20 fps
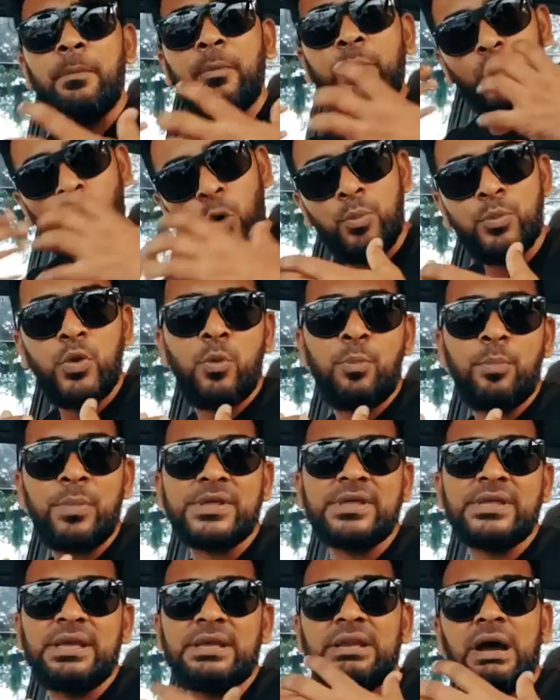Romeo
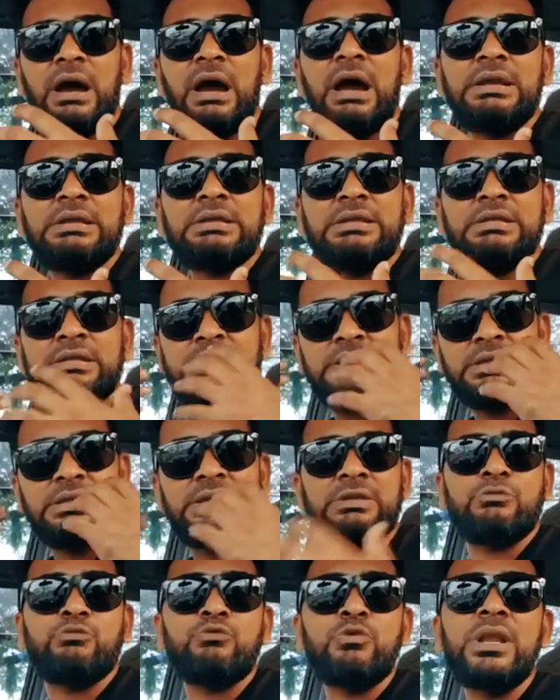Mystic, the artist,
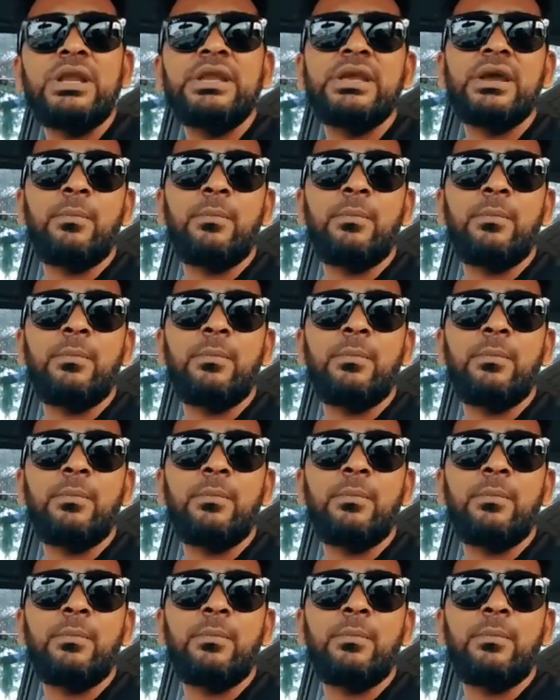is really